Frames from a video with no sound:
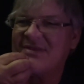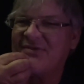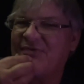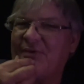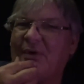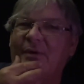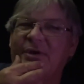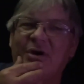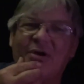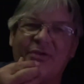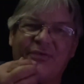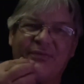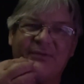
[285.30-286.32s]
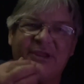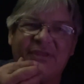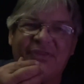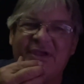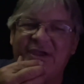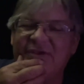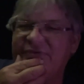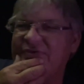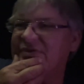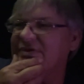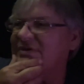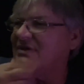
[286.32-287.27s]
throwing those freaking
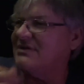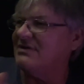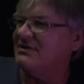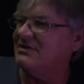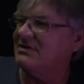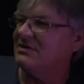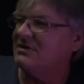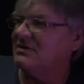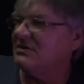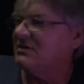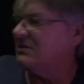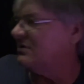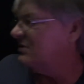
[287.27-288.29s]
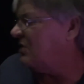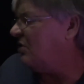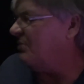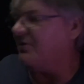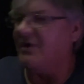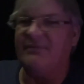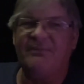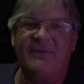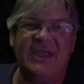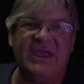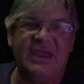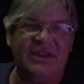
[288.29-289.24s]
things over a
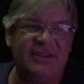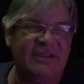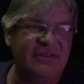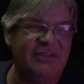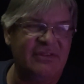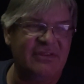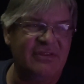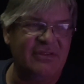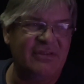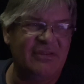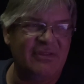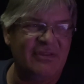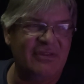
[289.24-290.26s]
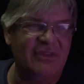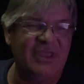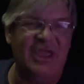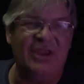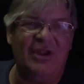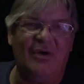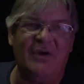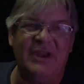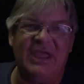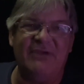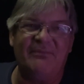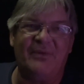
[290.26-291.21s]
freaking, an
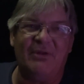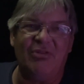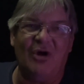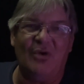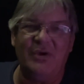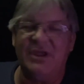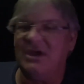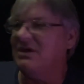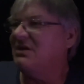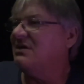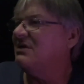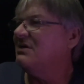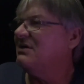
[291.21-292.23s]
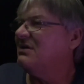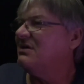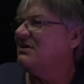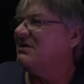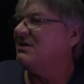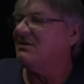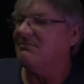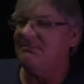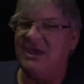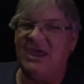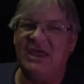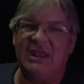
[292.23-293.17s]
8-foot load,
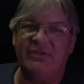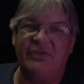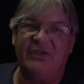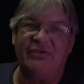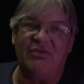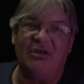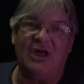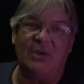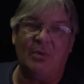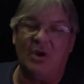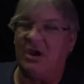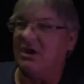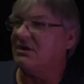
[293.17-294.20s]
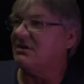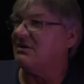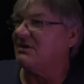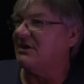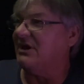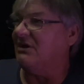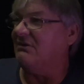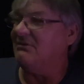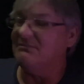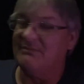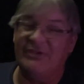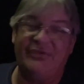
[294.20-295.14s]
man, that's a lot of work,
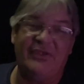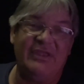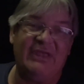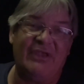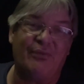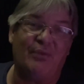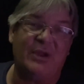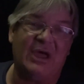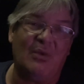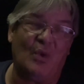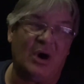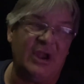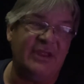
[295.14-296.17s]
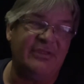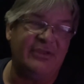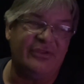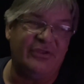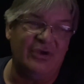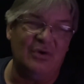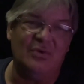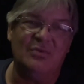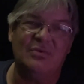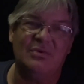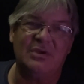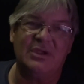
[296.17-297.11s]
But see, that's what I wanted to do,
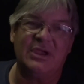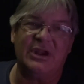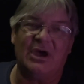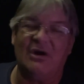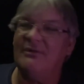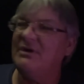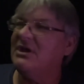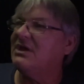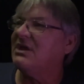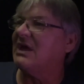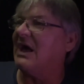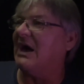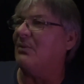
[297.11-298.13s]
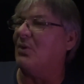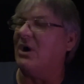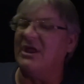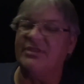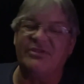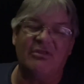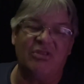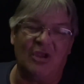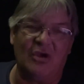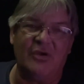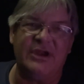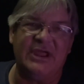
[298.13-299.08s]
I wanted to
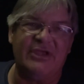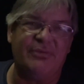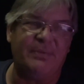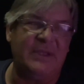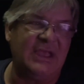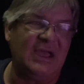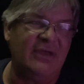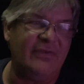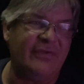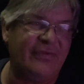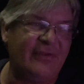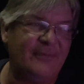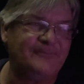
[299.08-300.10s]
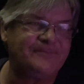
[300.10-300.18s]
learn this because